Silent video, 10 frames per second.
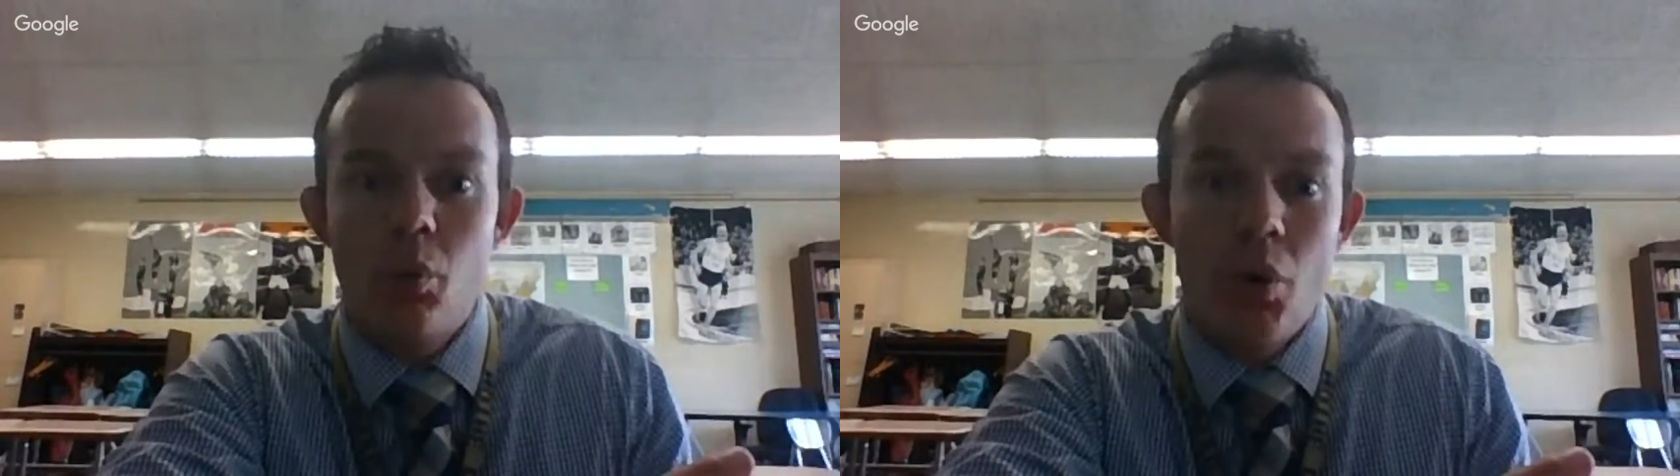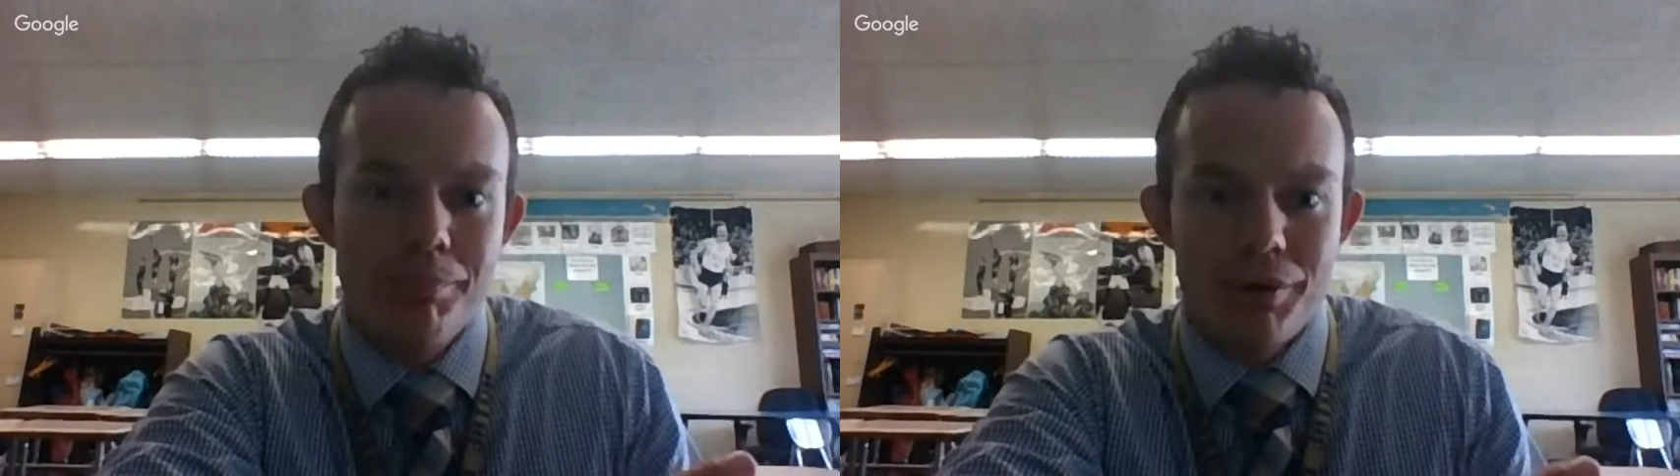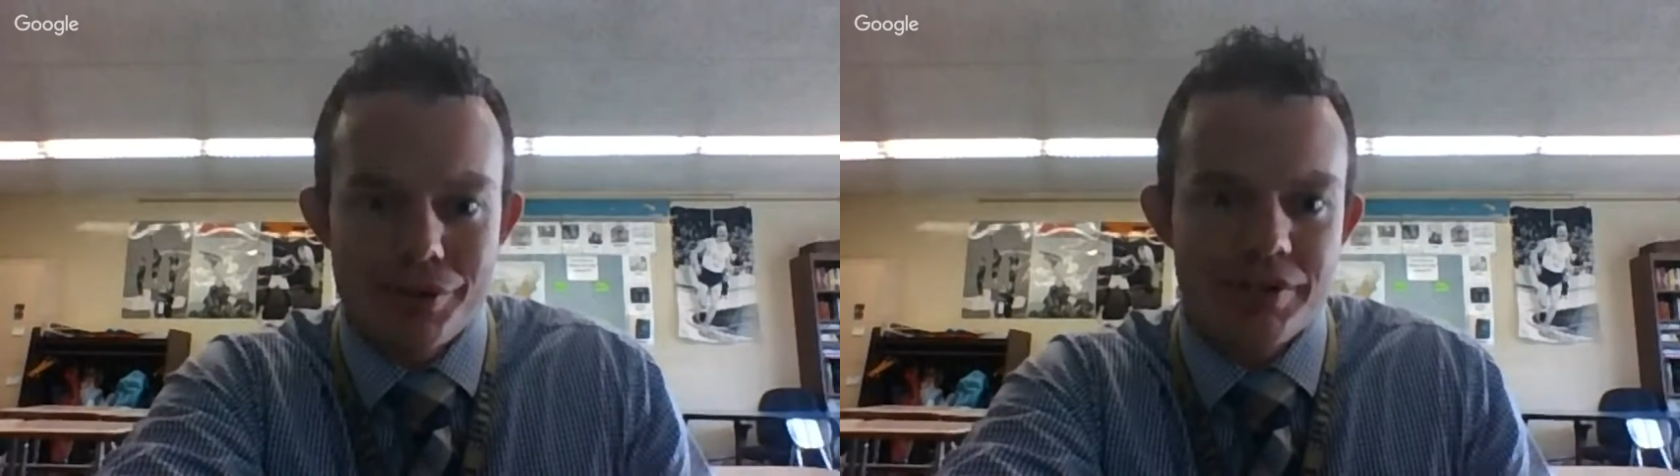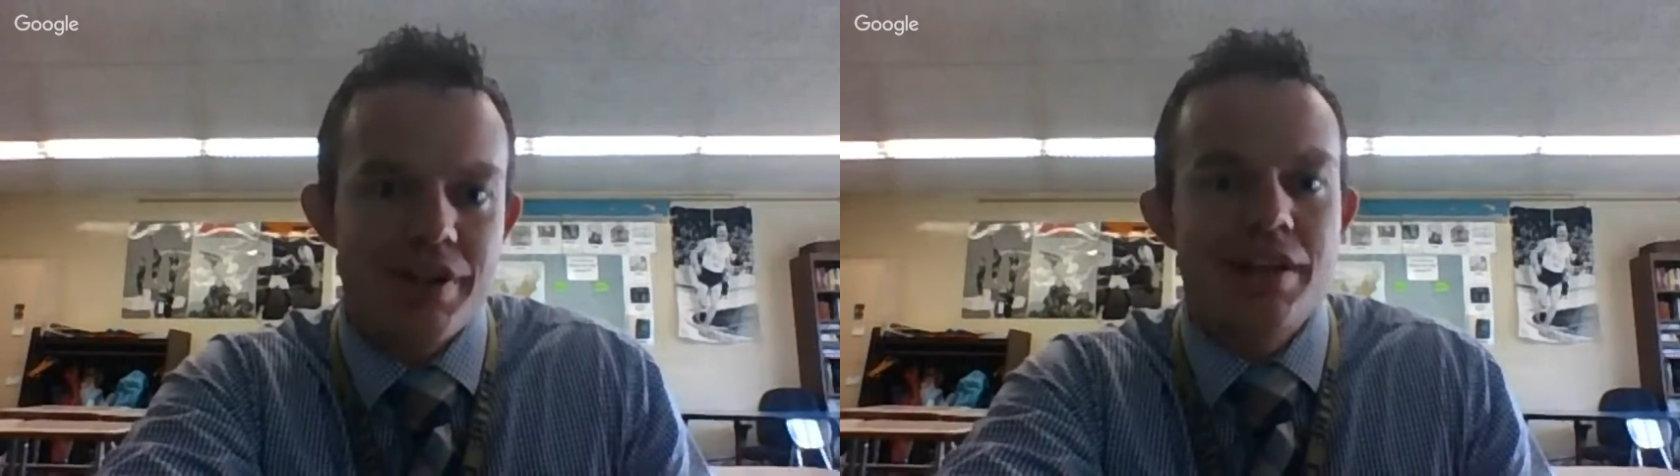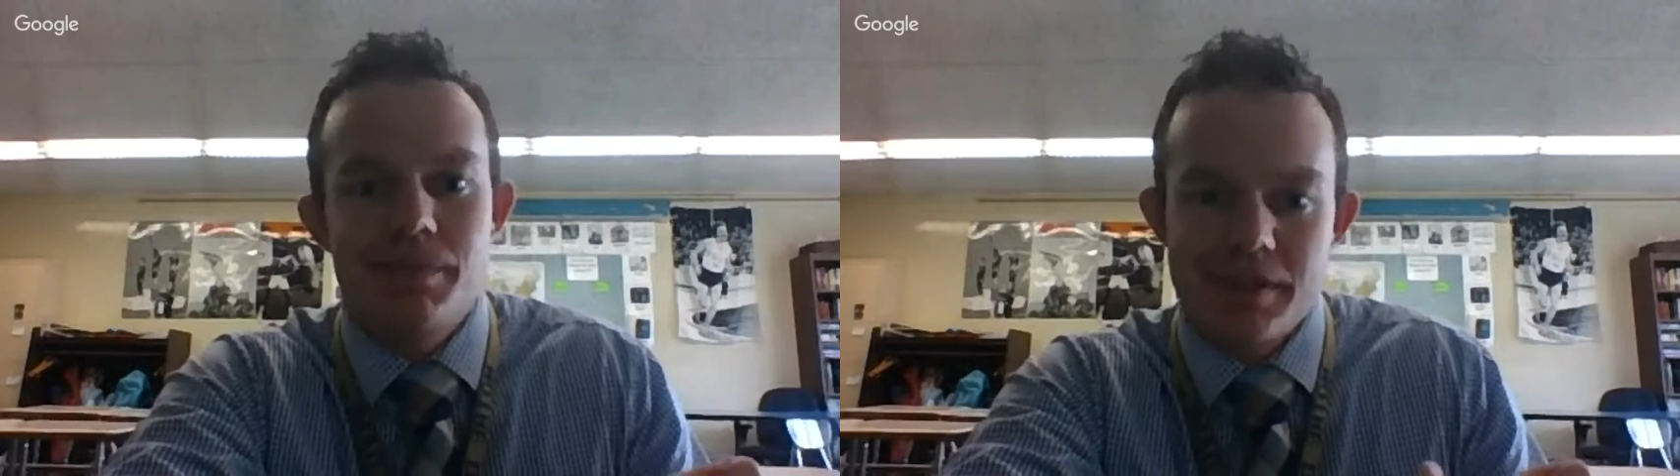one person
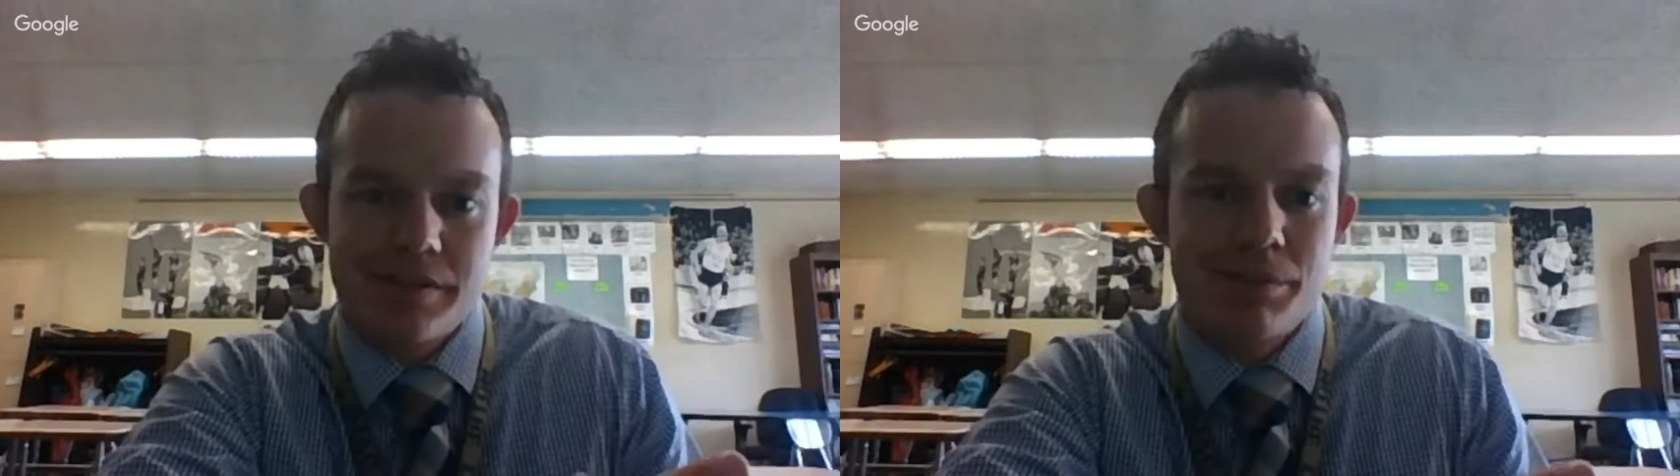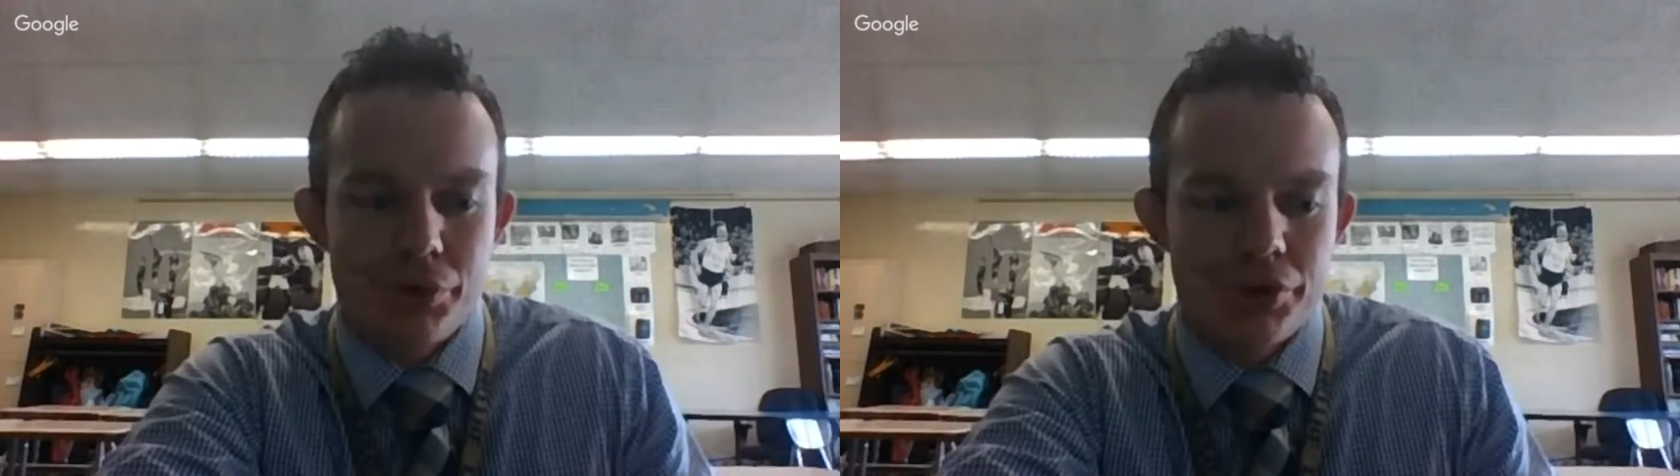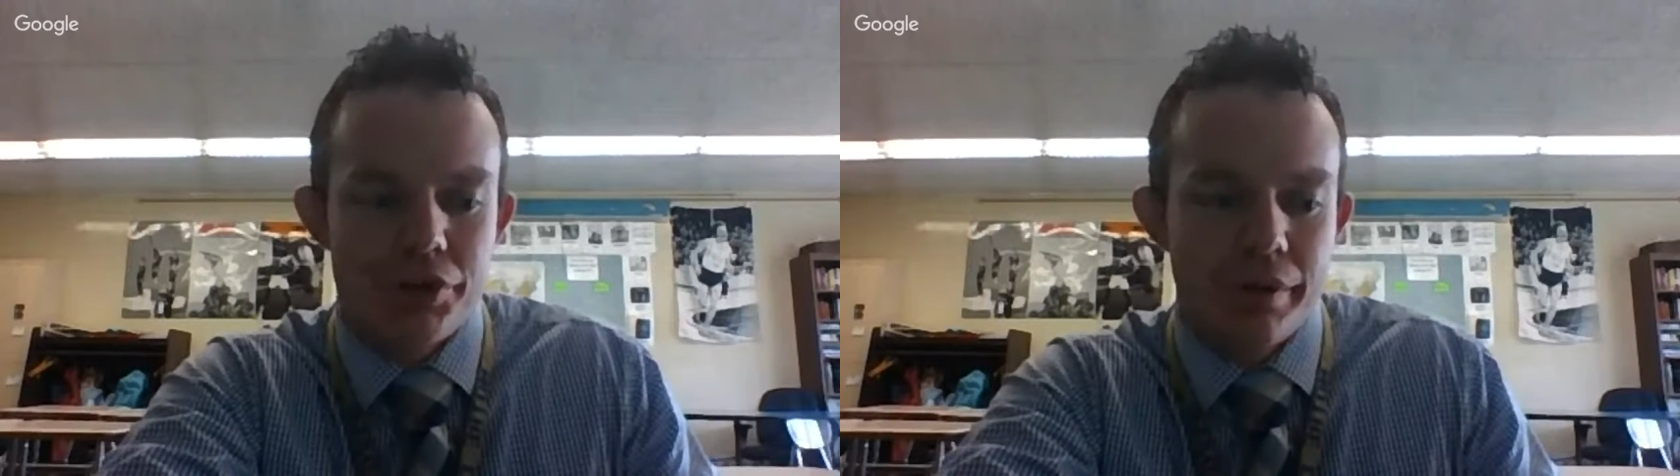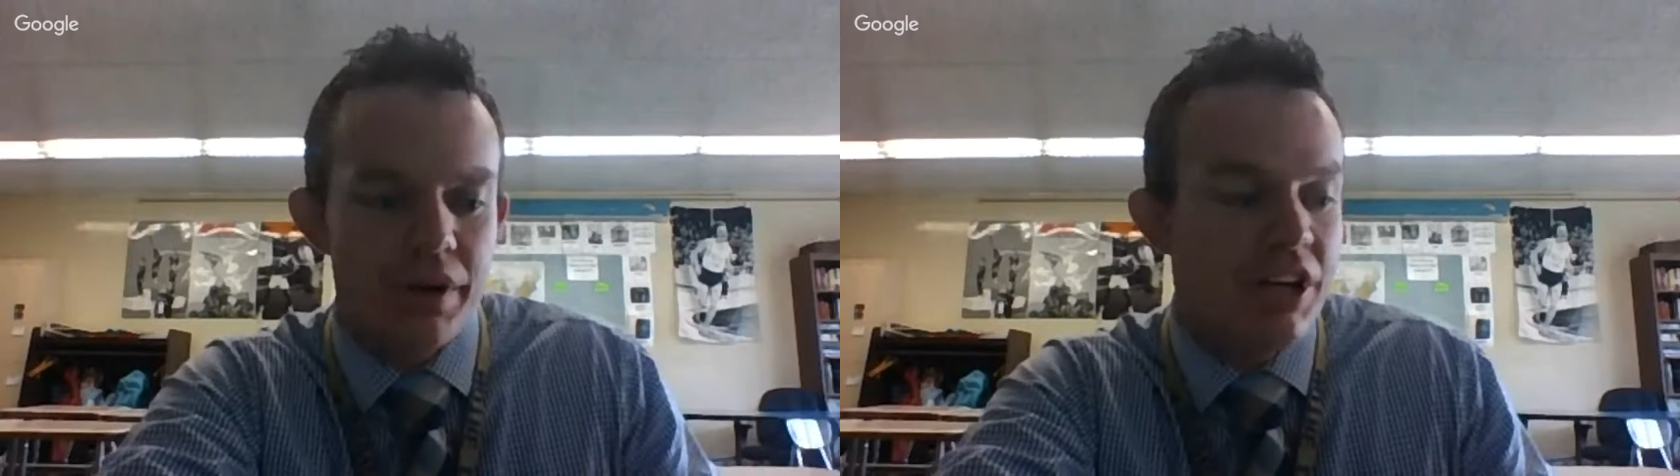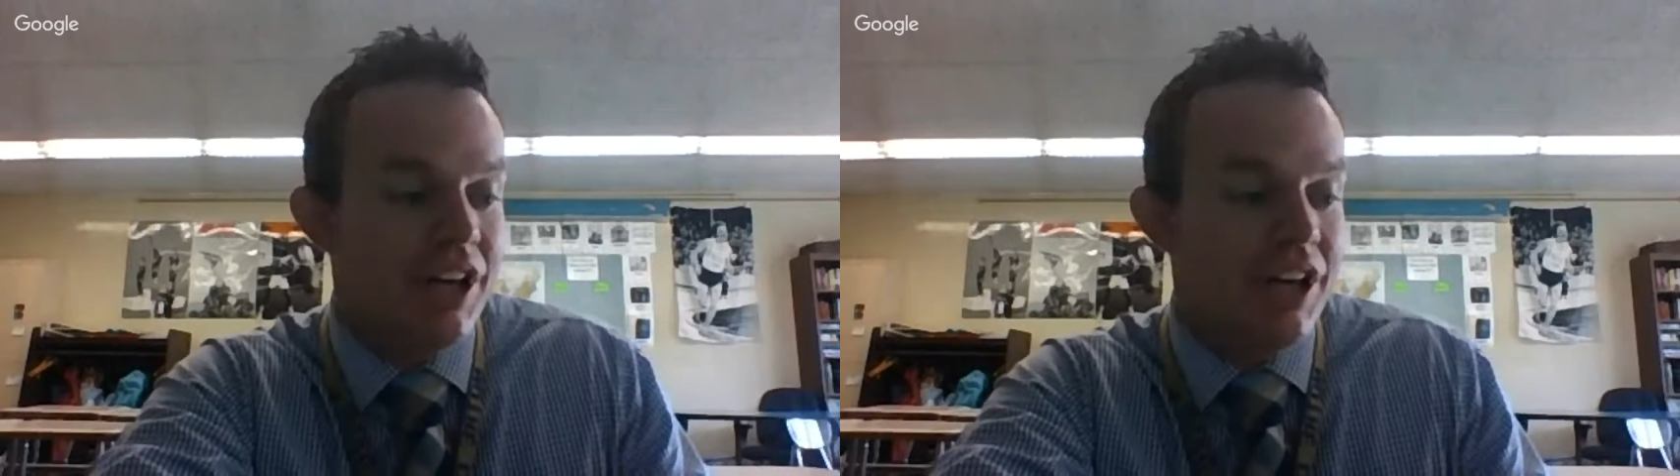that has something similar to you.